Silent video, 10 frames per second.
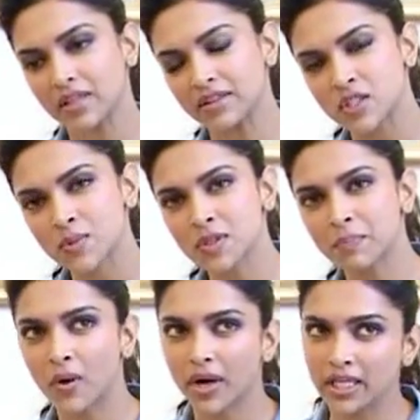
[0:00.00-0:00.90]
This was a
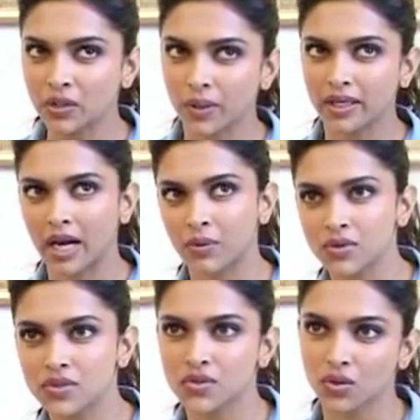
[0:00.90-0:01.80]
point when I
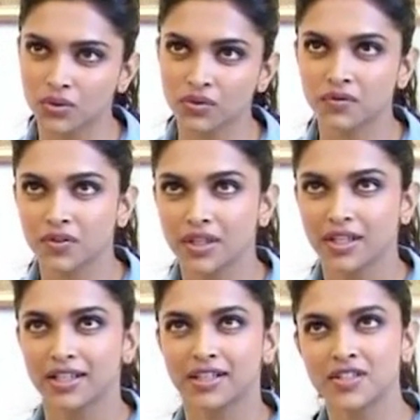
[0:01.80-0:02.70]
was sort of
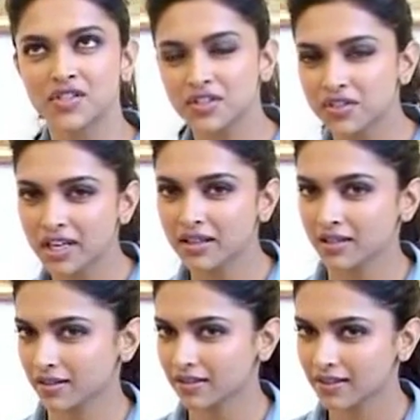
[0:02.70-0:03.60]
considering